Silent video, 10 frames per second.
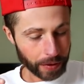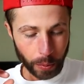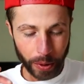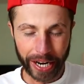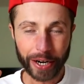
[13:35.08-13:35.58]

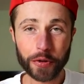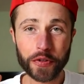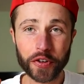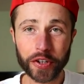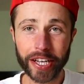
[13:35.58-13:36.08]
What I know
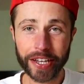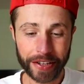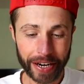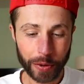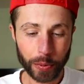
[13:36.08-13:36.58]
strictly is
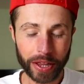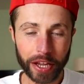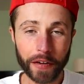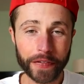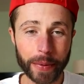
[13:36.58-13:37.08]
that I will
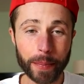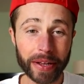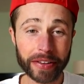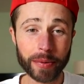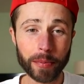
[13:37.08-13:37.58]
love the
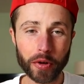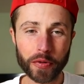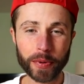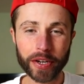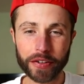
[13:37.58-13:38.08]
milk the
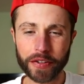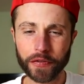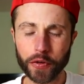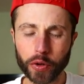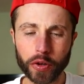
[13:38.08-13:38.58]
most, because the
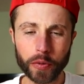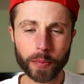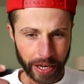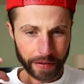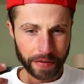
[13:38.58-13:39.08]
Fruit
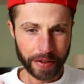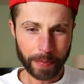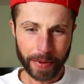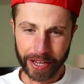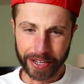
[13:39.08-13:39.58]
Loop gives the
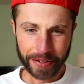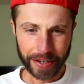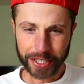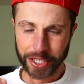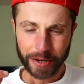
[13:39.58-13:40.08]
milk
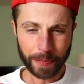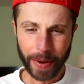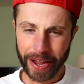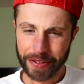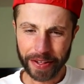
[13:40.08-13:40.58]
such an
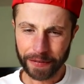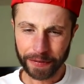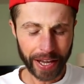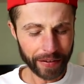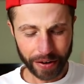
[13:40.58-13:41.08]
amazing
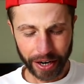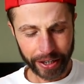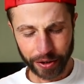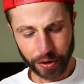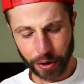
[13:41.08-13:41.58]
flavor. I
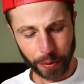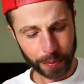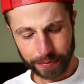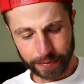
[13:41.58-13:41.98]
don't know.